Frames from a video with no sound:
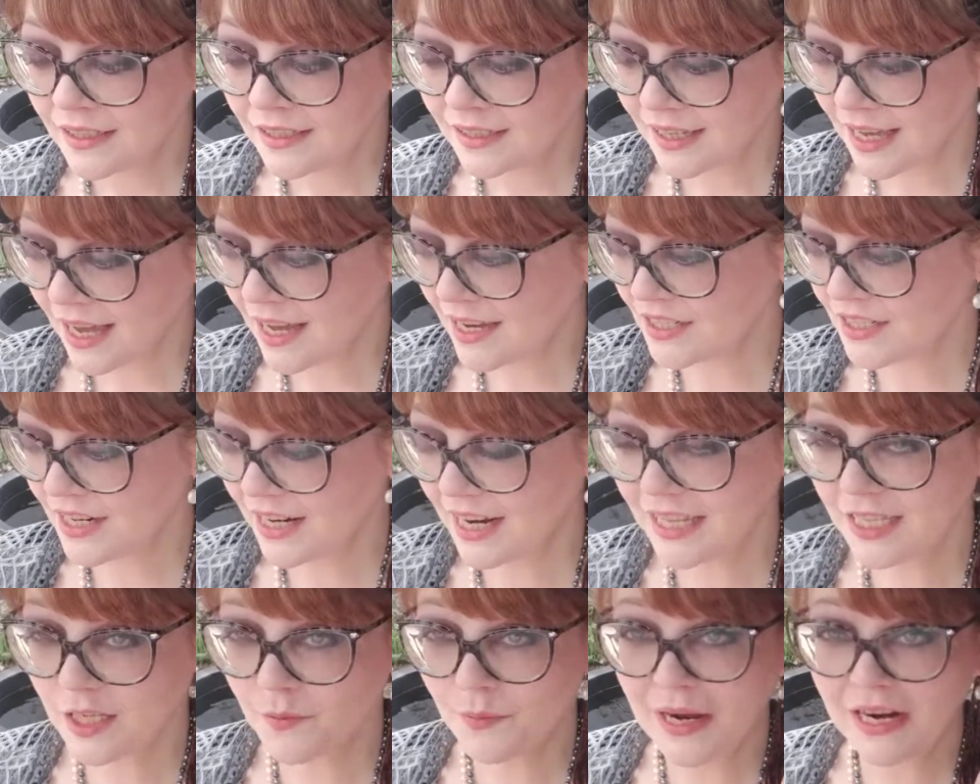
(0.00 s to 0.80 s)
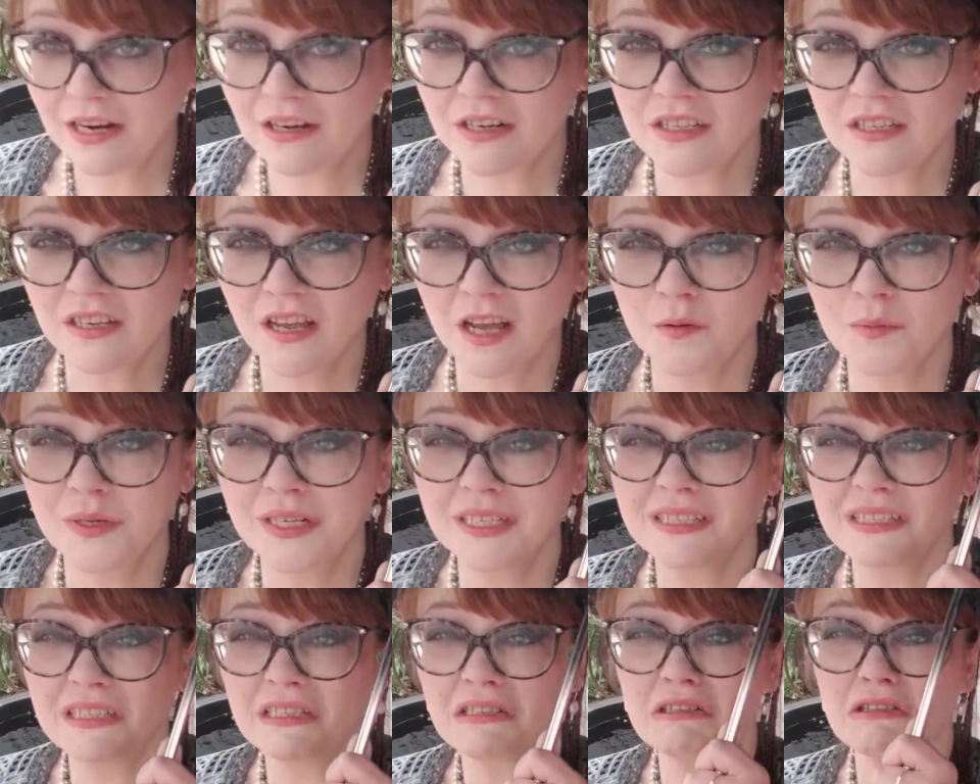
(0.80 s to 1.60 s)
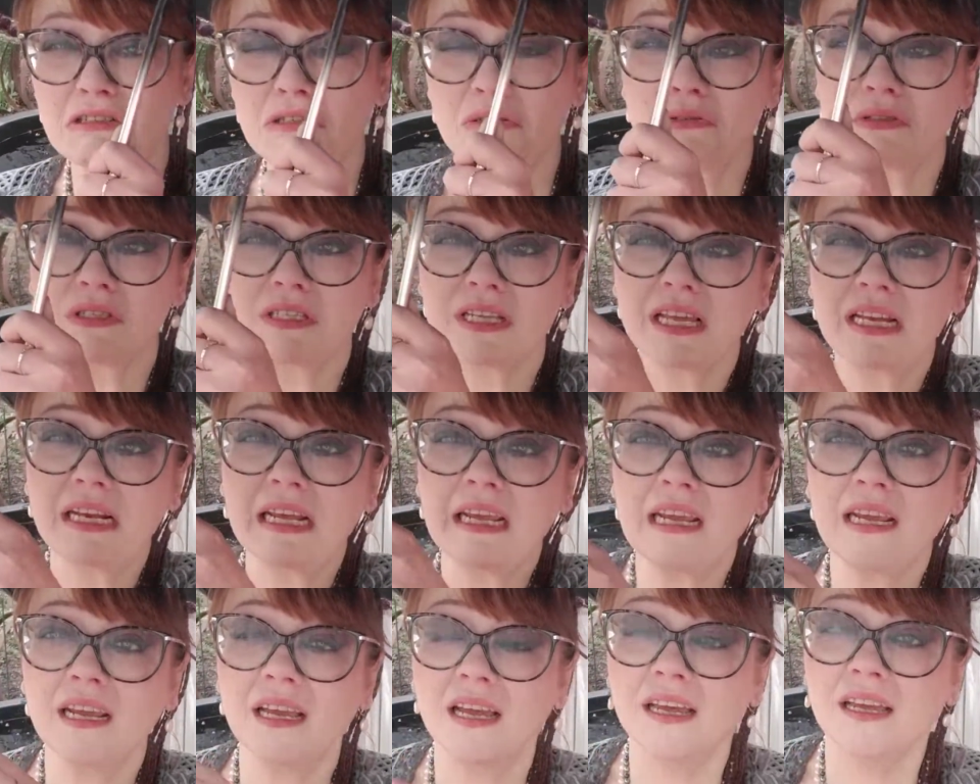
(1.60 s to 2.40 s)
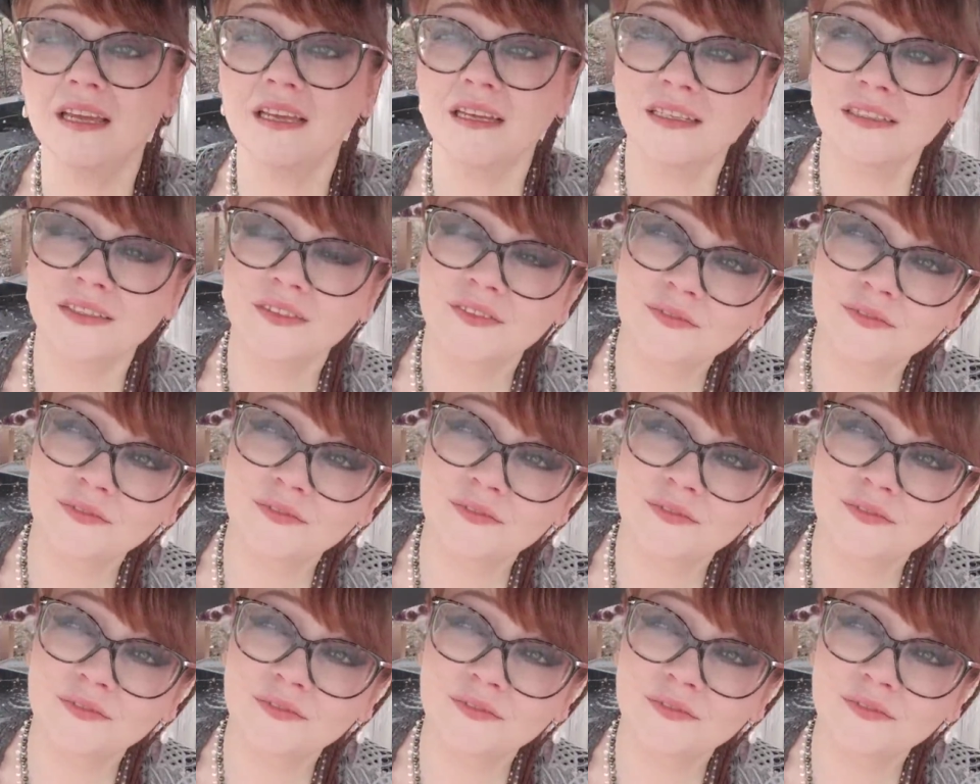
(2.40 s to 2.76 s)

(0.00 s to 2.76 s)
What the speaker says: Gosh, I got the parasol, but it's still so sunny. Ah.